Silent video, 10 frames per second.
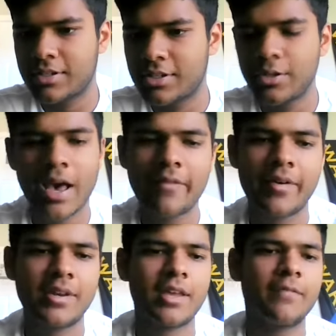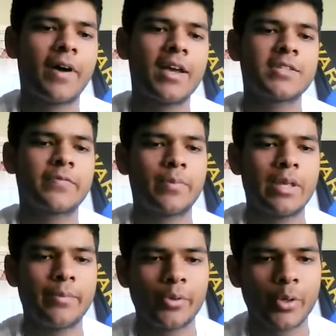do you have any advice for
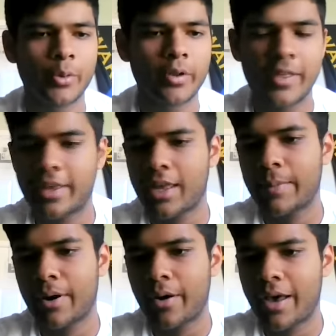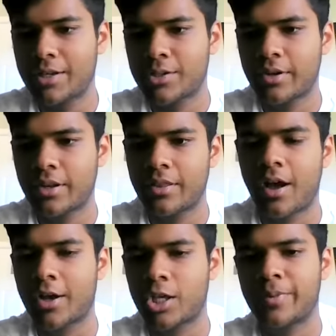people who are thinking about entering the
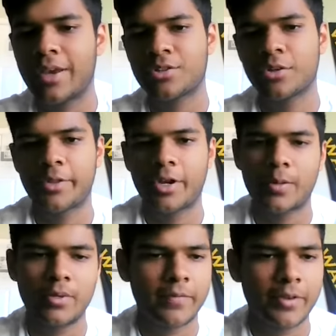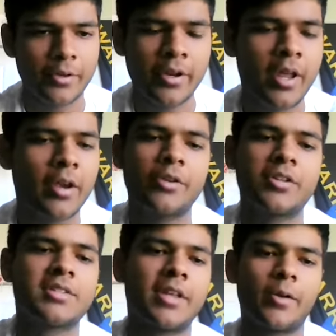occupational therapy field or
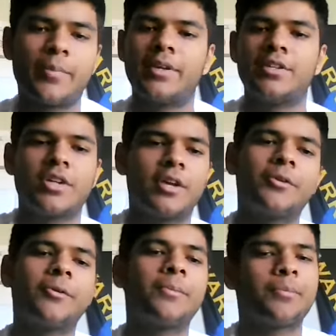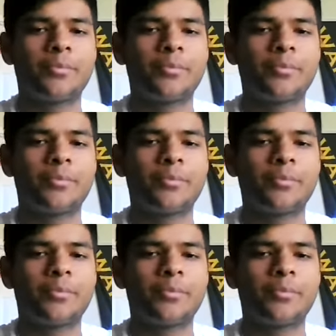just therapy in general?